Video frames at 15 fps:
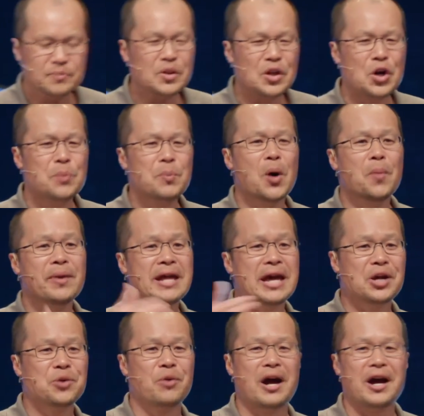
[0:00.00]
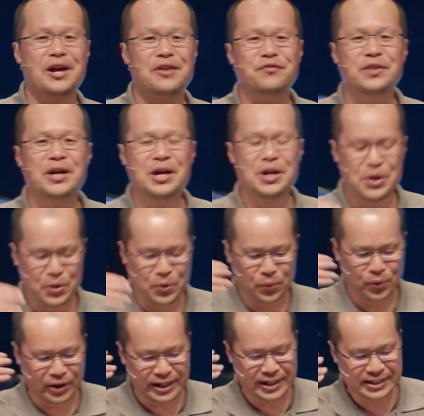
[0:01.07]
Her moment had arrived.
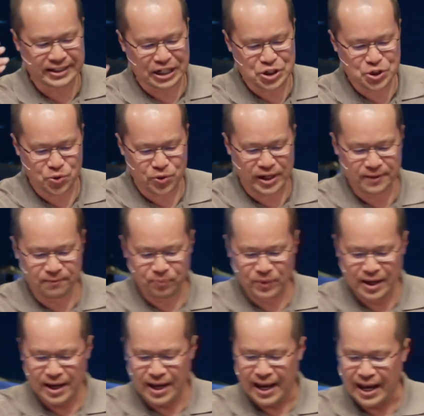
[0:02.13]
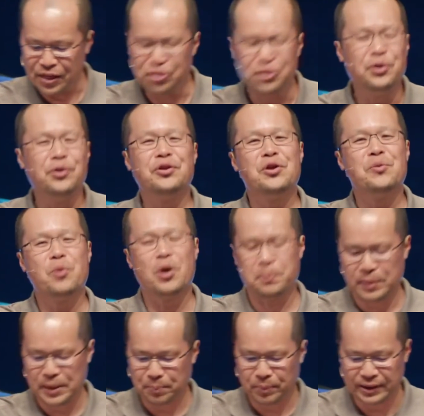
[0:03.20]
We're in country, and 30 or more
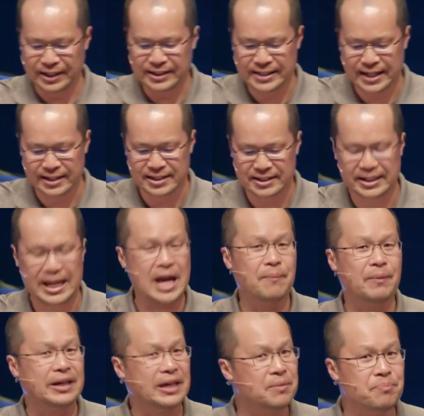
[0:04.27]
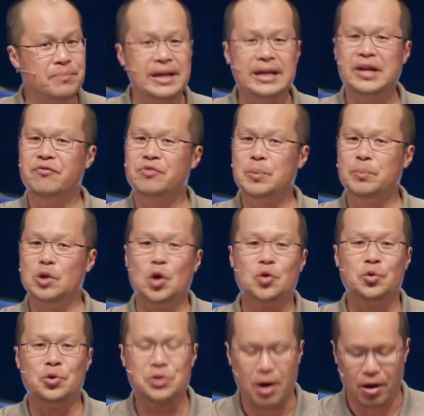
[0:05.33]
people in attendance came, again, many of them
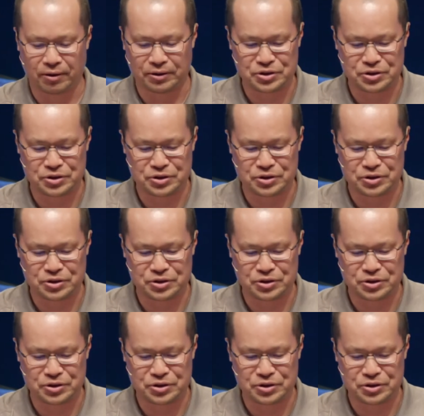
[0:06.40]
local college